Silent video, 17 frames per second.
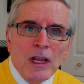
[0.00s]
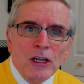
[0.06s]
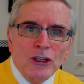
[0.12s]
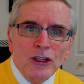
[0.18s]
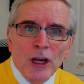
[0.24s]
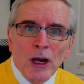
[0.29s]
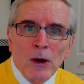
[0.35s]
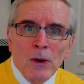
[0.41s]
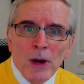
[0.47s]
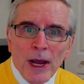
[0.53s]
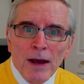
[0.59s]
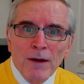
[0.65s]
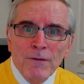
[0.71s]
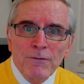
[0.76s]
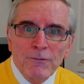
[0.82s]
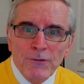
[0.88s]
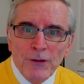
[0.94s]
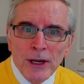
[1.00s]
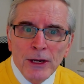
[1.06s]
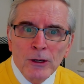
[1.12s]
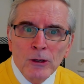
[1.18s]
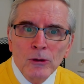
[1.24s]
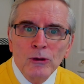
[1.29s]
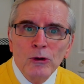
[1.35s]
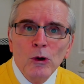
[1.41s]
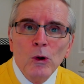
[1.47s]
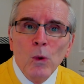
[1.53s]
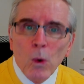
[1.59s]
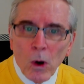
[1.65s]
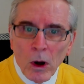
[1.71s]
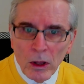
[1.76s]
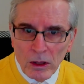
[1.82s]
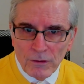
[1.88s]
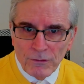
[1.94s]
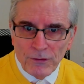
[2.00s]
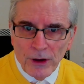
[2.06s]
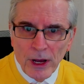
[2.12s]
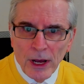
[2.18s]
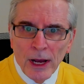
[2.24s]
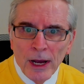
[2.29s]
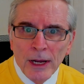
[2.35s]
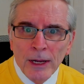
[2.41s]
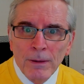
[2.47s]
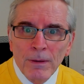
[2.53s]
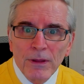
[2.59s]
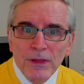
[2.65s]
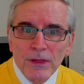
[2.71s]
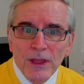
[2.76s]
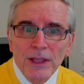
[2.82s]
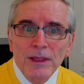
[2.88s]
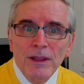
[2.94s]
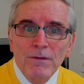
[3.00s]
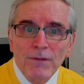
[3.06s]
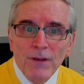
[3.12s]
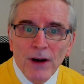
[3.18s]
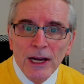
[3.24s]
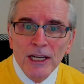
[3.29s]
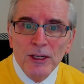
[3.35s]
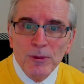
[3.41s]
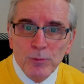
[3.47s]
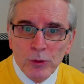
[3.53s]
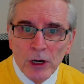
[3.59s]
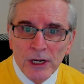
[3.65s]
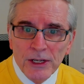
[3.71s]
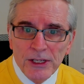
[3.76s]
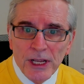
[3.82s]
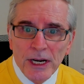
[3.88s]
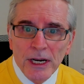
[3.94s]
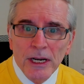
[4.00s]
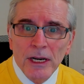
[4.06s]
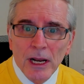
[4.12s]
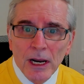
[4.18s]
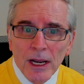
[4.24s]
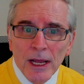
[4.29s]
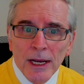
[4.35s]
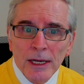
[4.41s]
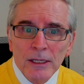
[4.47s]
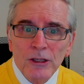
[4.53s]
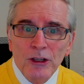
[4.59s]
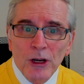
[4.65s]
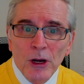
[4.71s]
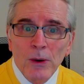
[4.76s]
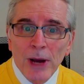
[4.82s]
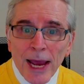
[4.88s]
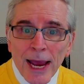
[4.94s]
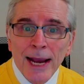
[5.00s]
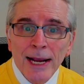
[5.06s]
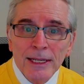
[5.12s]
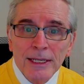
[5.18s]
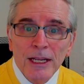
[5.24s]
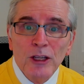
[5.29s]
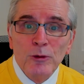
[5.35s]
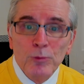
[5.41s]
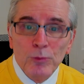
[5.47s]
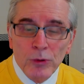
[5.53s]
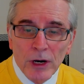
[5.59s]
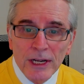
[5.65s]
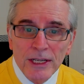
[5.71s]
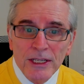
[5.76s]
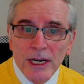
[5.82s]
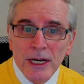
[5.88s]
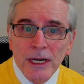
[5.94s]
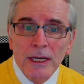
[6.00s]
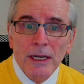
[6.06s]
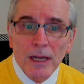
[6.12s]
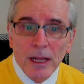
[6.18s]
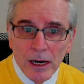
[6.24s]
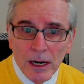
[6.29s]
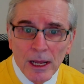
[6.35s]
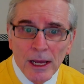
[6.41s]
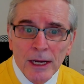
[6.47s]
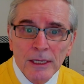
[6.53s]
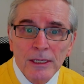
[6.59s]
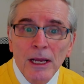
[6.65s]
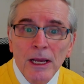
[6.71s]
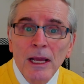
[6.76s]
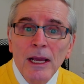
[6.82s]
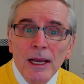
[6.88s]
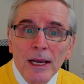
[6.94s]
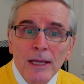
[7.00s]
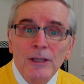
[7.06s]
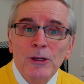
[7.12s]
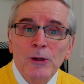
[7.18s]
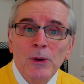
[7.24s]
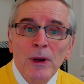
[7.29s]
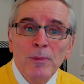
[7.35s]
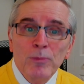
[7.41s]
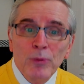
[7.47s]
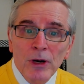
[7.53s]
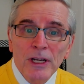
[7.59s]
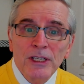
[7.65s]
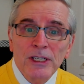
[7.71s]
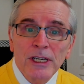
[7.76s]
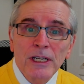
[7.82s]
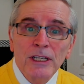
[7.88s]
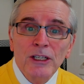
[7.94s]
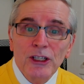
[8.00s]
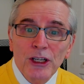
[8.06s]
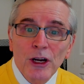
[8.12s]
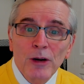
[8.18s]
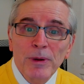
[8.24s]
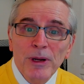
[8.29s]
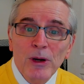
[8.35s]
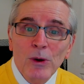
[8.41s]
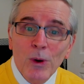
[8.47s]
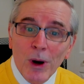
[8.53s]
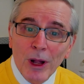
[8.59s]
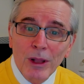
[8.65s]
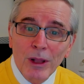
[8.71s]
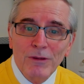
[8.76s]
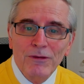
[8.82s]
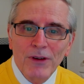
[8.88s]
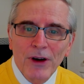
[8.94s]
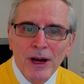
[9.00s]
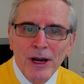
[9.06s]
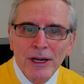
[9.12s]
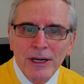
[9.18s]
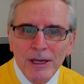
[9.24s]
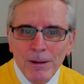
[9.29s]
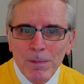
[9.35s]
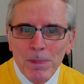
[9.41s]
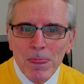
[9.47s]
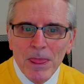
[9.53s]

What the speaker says: shall have failed to qualify, then the Vice President-elect shall act as President-elect until a President shall be qualified.